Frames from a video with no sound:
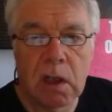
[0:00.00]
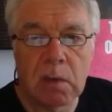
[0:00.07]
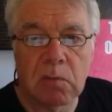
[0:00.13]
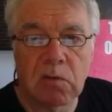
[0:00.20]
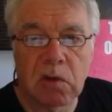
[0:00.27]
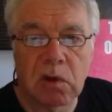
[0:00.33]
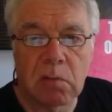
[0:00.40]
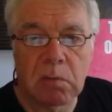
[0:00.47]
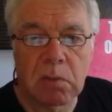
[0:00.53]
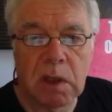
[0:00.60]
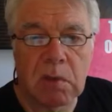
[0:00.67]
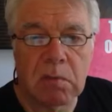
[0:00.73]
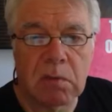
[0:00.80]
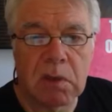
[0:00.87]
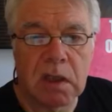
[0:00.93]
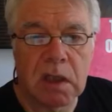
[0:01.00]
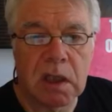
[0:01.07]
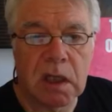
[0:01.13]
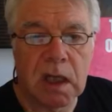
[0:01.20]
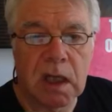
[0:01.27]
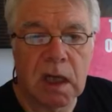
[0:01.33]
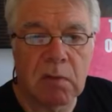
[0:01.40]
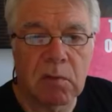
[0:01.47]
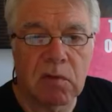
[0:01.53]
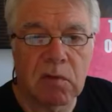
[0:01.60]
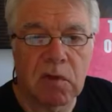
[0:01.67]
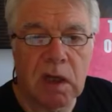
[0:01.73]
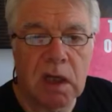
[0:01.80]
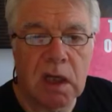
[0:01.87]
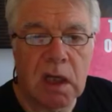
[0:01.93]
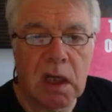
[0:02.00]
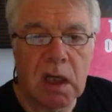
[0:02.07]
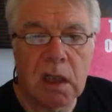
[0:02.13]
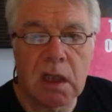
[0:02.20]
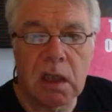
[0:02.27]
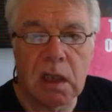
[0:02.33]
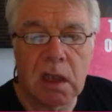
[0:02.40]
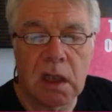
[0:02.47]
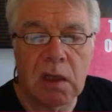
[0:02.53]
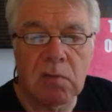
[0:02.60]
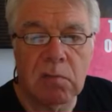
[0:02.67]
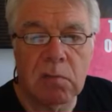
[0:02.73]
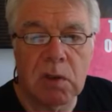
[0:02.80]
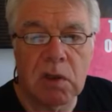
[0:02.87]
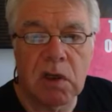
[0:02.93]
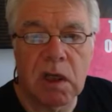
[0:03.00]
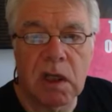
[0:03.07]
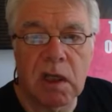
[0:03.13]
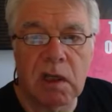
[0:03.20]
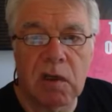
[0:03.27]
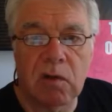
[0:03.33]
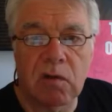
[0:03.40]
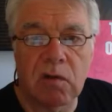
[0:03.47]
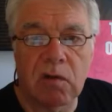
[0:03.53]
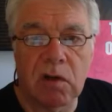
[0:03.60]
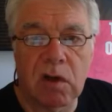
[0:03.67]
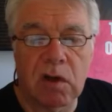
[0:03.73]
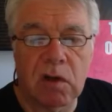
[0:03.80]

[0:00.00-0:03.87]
to compete with the Kawasaki, and the government has